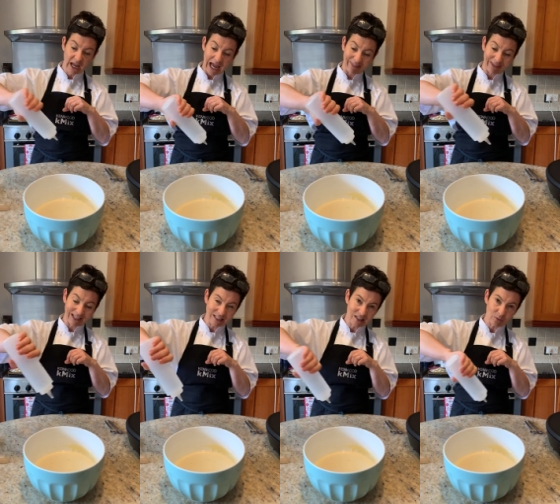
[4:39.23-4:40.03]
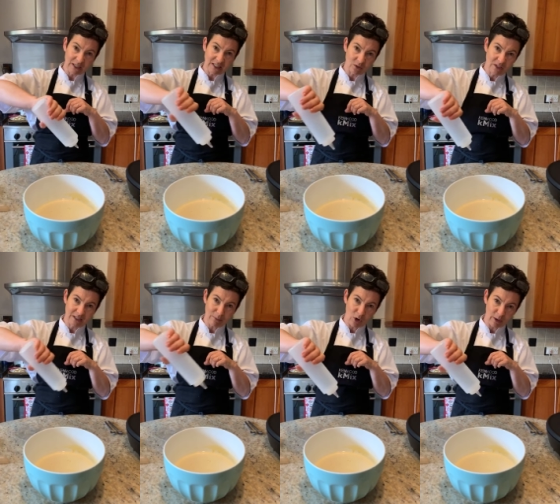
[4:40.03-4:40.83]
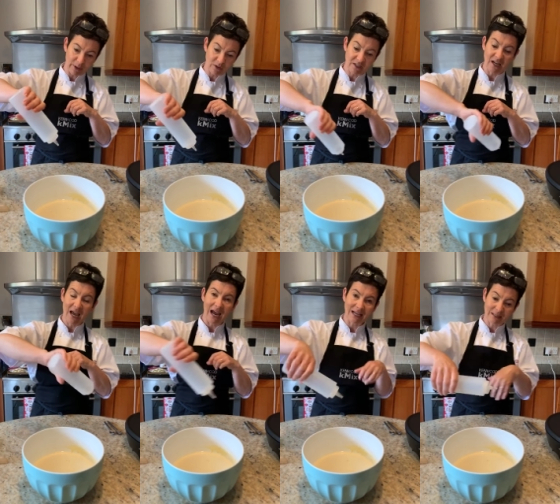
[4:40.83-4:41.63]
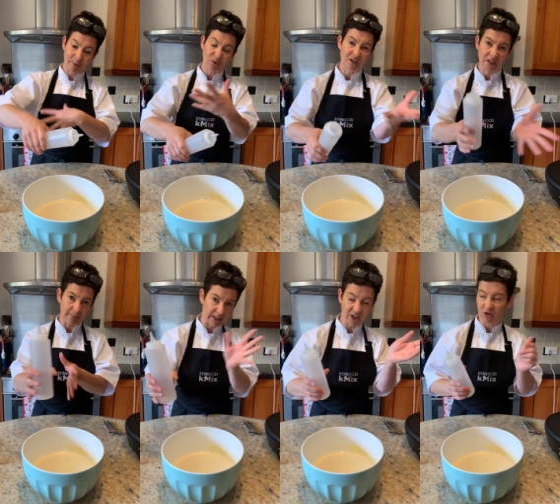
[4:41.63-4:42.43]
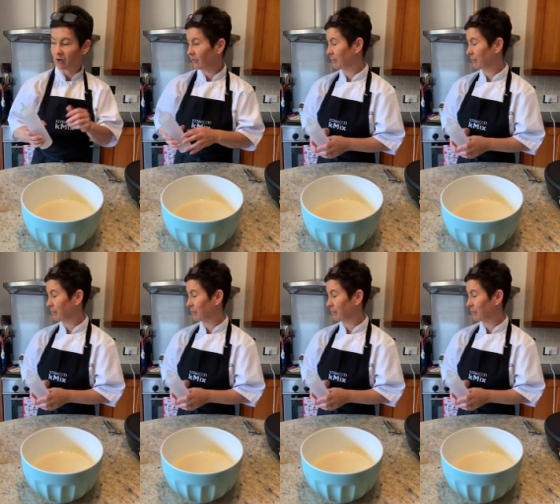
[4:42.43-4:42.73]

and they can squeeze out small amounts as opposed to spilling it all over the